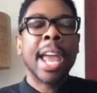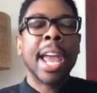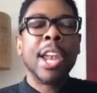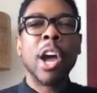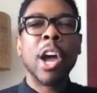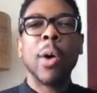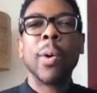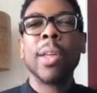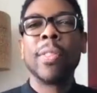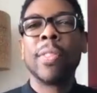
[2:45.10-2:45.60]
and
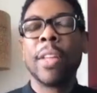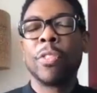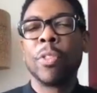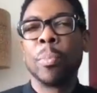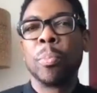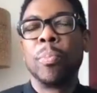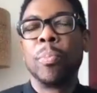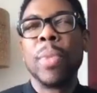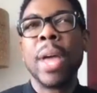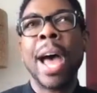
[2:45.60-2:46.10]
knowing that
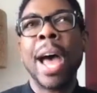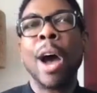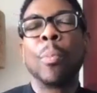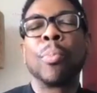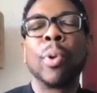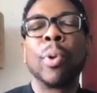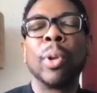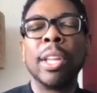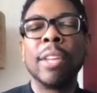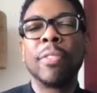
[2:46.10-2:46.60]
how
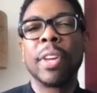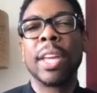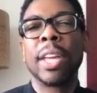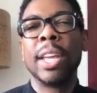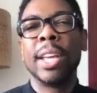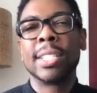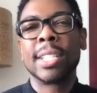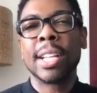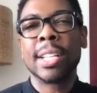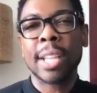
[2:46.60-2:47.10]
prolific
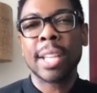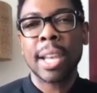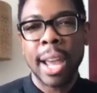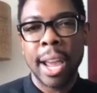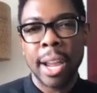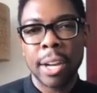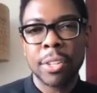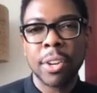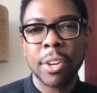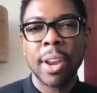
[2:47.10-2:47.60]
he is as an
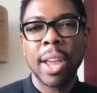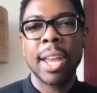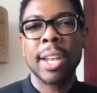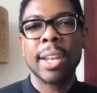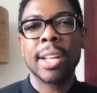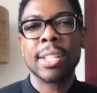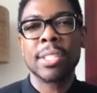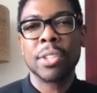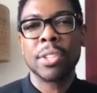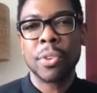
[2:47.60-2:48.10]
actor
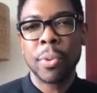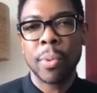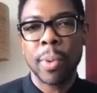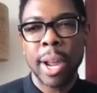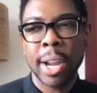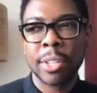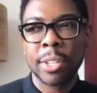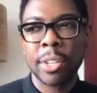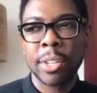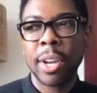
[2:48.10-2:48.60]
and as a
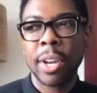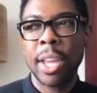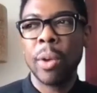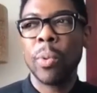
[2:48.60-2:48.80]
director,